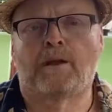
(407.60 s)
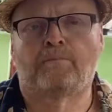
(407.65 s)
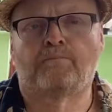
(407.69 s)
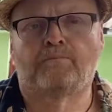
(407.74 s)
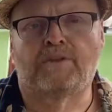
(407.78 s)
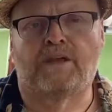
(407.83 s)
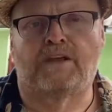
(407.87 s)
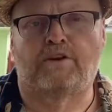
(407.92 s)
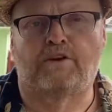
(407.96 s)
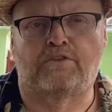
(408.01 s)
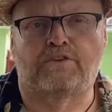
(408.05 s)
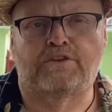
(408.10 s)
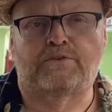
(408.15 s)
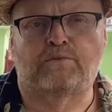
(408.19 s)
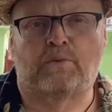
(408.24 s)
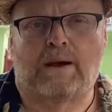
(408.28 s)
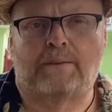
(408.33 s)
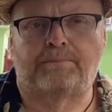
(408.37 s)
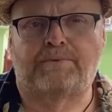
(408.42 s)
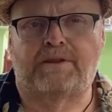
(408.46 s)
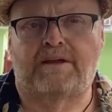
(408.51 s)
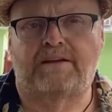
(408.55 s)
They do the
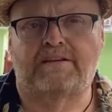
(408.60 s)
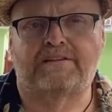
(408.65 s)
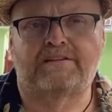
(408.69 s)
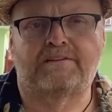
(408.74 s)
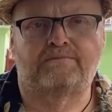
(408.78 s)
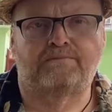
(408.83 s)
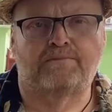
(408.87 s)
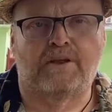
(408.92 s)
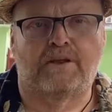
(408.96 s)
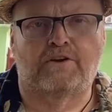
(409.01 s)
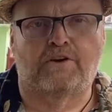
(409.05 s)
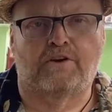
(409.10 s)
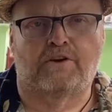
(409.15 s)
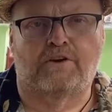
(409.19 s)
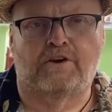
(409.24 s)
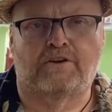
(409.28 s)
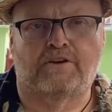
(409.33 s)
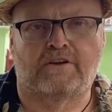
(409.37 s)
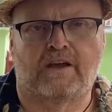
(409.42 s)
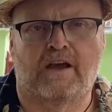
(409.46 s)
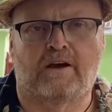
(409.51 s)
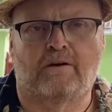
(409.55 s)
swab test and you're
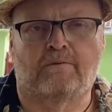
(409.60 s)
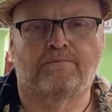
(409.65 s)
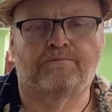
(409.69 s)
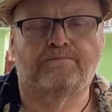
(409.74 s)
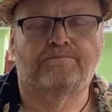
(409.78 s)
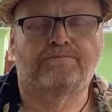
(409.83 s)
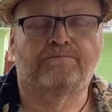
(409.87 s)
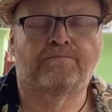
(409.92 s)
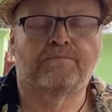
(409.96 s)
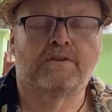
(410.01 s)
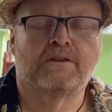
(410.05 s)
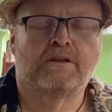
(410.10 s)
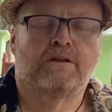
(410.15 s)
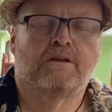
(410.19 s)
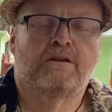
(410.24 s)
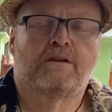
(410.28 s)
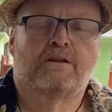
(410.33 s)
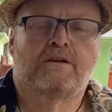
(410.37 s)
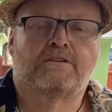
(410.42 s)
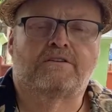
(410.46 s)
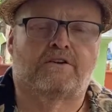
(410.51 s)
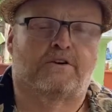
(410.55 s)
good to go.
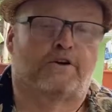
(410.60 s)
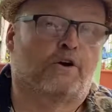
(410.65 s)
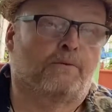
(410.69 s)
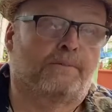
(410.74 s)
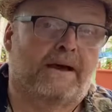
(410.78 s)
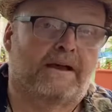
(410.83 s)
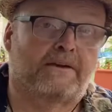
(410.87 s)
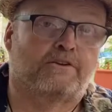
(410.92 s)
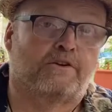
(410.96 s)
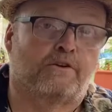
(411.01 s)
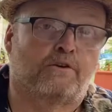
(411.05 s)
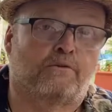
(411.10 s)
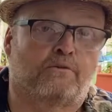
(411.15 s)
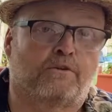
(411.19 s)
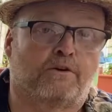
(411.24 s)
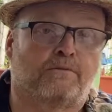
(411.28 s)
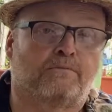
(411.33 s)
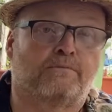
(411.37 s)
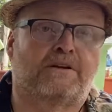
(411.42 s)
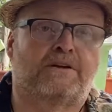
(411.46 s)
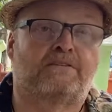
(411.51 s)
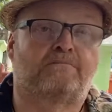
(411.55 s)
So you go back to your
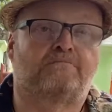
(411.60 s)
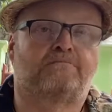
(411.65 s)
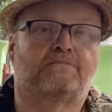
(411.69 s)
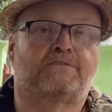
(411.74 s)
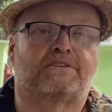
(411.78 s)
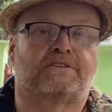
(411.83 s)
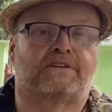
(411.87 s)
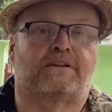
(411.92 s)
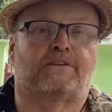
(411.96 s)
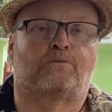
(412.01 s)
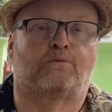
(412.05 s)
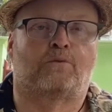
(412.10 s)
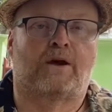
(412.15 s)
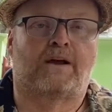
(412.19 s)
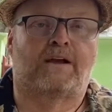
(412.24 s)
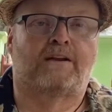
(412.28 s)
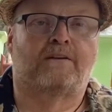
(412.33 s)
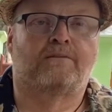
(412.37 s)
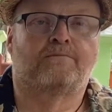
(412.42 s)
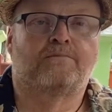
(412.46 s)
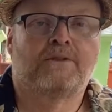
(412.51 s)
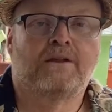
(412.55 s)
room and sit and
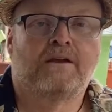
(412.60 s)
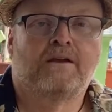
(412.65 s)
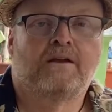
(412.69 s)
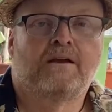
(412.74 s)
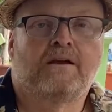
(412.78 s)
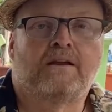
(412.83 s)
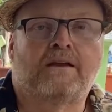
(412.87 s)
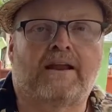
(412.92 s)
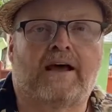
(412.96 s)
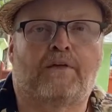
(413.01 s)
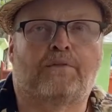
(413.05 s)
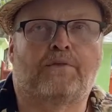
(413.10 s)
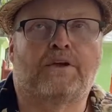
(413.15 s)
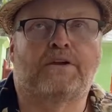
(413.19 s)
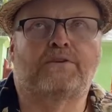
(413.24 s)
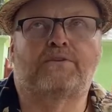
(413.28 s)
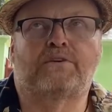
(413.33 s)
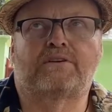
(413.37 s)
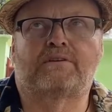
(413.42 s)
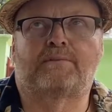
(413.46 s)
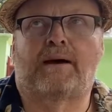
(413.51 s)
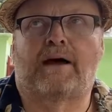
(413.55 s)
wait. Now
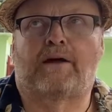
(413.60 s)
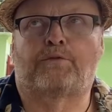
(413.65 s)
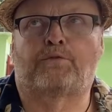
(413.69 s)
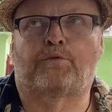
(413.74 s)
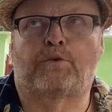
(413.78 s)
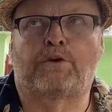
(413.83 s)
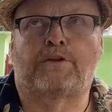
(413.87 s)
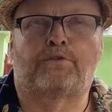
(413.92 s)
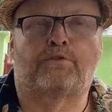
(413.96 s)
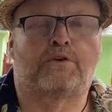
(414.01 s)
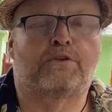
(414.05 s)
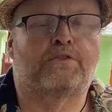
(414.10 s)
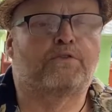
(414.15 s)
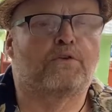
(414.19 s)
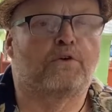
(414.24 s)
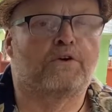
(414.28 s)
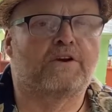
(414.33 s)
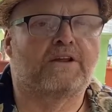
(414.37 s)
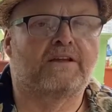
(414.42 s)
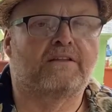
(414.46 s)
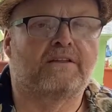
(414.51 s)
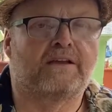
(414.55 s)
this is about 3,
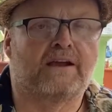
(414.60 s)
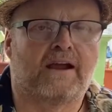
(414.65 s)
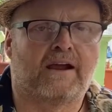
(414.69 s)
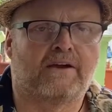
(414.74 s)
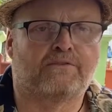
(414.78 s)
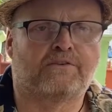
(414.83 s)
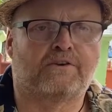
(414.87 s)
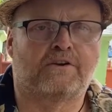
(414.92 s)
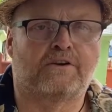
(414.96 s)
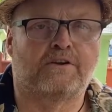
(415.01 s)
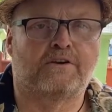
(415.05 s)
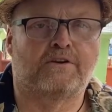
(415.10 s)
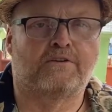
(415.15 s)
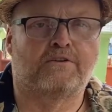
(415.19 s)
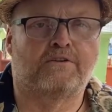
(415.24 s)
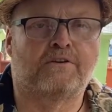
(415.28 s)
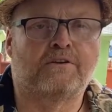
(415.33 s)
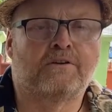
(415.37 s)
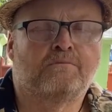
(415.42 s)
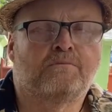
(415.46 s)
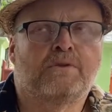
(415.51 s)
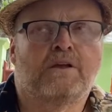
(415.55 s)
3.30 in the
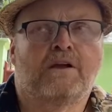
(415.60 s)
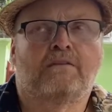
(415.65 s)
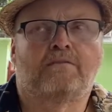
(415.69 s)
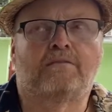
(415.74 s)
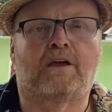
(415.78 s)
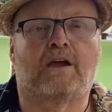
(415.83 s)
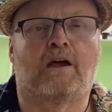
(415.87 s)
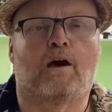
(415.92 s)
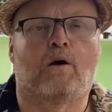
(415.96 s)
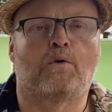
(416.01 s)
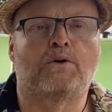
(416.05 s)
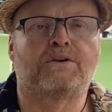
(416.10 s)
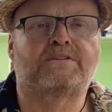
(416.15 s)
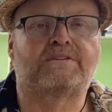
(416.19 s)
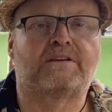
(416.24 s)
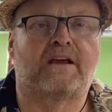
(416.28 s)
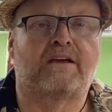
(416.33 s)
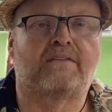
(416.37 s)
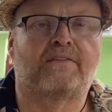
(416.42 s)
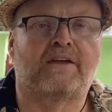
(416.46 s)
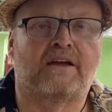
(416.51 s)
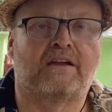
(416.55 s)
afternoon. They always
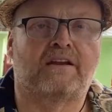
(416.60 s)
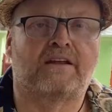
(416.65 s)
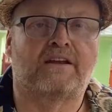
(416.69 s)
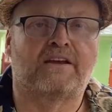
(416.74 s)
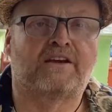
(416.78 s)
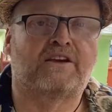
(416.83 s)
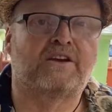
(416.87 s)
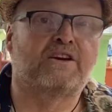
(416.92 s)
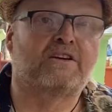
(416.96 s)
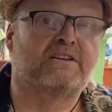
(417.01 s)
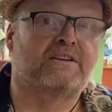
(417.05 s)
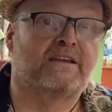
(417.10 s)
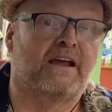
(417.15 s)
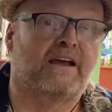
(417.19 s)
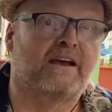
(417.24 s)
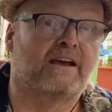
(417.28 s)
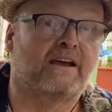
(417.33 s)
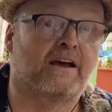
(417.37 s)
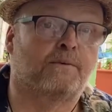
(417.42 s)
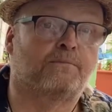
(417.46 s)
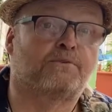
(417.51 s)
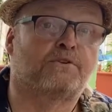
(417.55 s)
say that it could
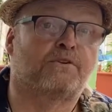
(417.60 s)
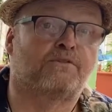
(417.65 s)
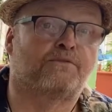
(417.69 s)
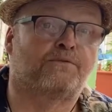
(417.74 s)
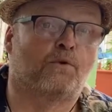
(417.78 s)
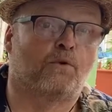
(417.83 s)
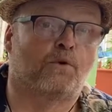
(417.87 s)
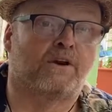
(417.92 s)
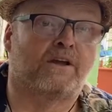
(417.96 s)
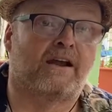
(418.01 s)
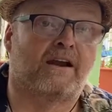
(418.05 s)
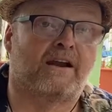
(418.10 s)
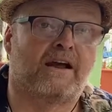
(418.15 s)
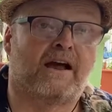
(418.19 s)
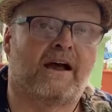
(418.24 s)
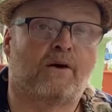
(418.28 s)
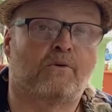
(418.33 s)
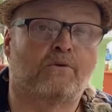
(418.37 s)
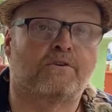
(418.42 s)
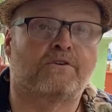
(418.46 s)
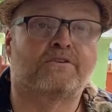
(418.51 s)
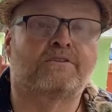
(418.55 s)
take up to 48
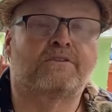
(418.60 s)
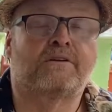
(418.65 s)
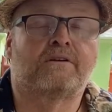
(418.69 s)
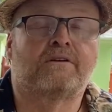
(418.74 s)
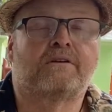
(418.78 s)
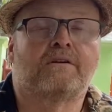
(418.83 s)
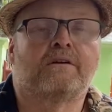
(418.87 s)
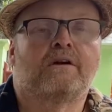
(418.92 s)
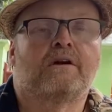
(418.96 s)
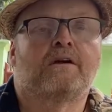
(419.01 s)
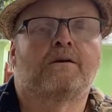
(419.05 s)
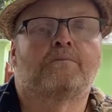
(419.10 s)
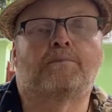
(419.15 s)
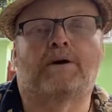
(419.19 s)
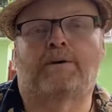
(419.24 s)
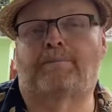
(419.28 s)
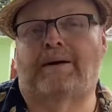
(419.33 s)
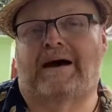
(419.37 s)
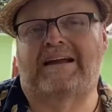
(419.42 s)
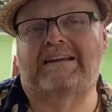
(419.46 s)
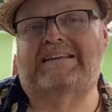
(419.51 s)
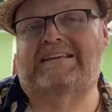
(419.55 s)
hours,
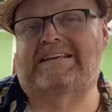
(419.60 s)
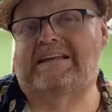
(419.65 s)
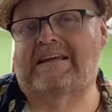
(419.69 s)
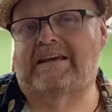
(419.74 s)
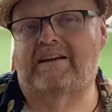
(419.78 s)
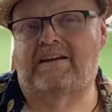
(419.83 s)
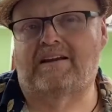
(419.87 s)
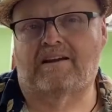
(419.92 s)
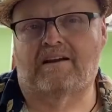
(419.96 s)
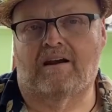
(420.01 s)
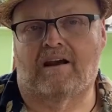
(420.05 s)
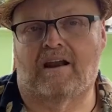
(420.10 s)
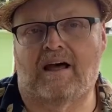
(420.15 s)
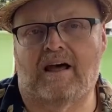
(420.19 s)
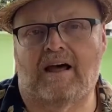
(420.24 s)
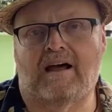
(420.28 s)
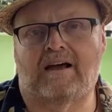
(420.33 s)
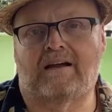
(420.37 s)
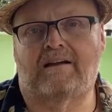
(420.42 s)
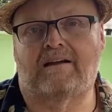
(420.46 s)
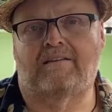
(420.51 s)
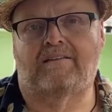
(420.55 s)
but by 10
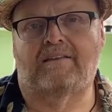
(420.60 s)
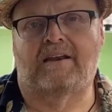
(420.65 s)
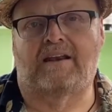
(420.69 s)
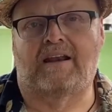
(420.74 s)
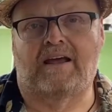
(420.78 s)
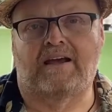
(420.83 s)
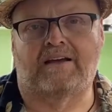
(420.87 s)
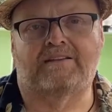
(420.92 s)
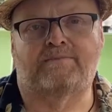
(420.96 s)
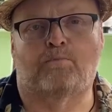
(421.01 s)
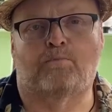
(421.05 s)
o'clock the next